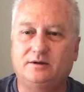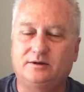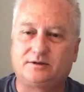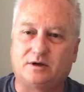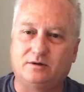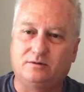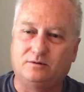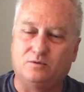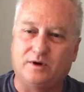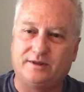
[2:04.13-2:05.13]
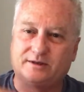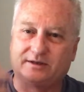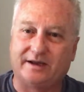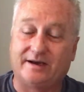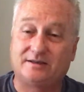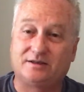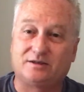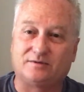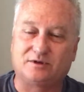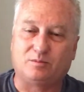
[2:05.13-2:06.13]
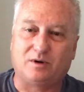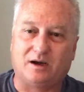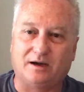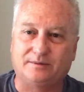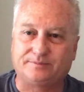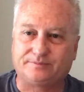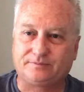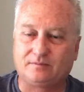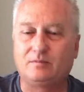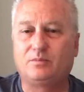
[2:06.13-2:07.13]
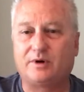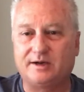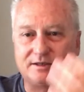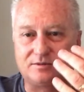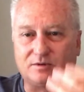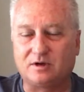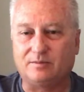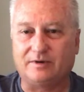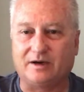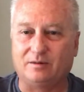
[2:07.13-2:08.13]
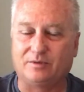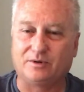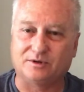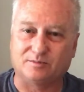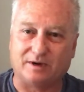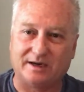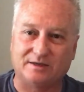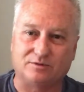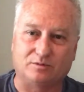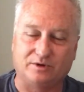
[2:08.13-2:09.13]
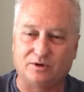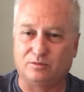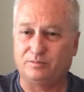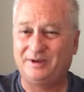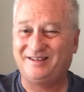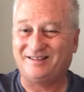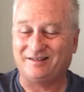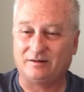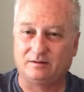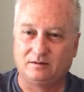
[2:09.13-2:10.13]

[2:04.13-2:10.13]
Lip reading: So when there's an excess of supply, prices will come down because buyers will be competing,